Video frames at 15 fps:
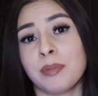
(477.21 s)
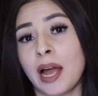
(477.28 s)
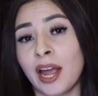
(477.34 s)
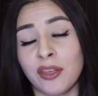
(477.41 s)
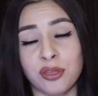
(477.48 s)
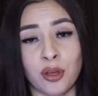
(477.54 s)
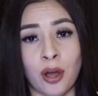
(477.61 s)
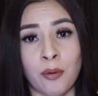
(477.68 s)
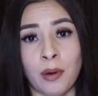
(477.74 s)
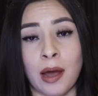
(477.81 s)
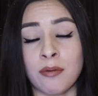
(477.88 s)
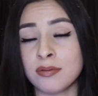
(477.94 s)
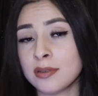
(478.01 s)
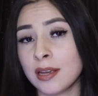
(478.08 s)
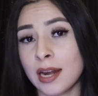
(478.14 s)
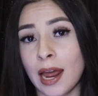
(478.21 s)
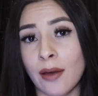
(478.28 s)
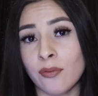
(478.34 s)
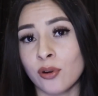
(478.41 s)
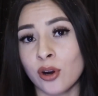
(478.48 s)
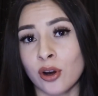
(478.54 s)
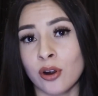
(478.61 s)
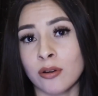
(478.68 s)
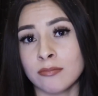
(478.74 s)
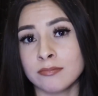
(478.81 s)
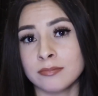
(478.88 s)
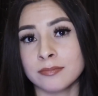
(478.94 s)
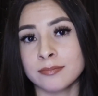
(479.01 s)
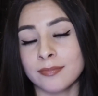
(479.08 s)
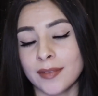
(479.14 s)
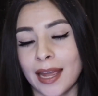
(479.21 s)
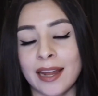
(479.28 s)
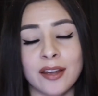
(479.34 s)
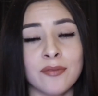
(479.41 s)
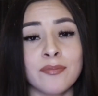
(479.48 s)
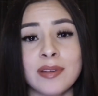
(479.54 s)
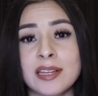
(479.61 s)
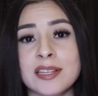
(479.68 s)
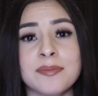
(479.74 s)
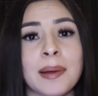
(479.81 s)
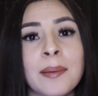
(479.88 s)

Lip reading: I thought I was gonna have a girl. I convinced my